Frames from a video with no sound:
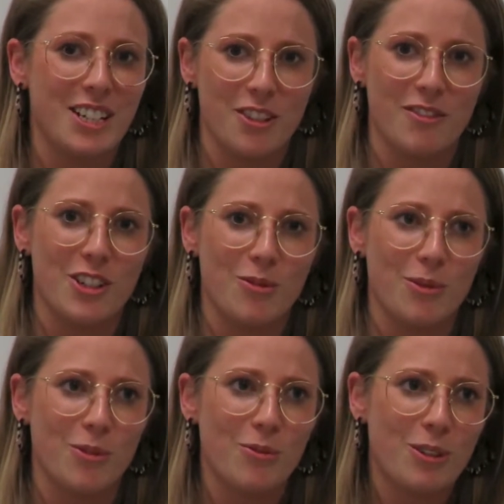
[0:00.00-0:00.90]

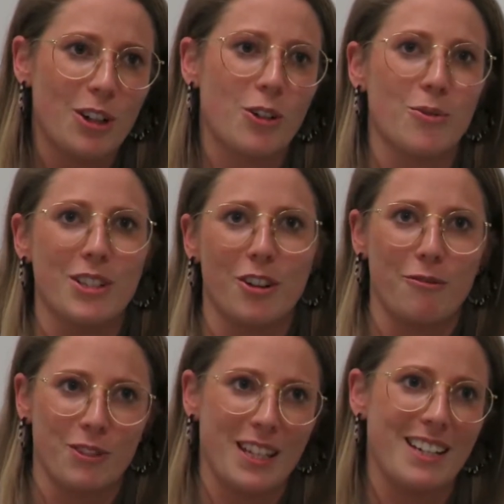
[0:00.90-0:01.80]
individual who is
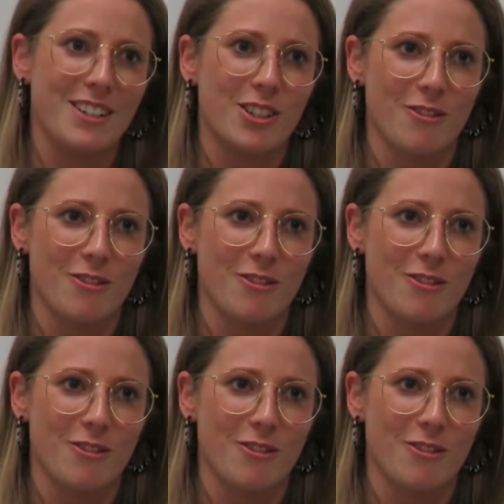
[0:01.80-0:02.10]
often then